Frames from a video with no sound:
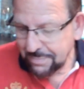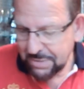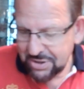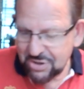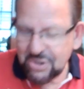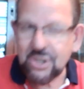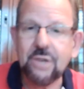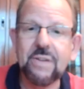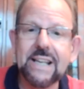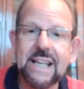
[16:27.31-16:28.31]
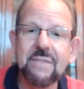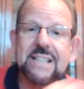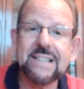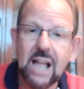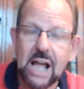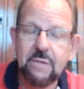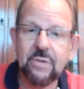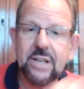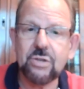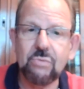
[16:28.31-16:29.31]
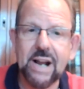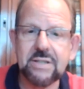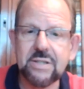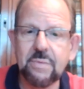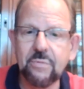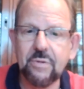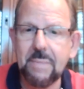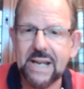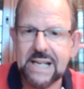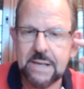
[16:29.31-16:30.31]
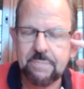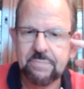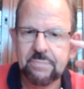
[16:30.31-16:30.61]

but to serve and give his life as a ransom for many.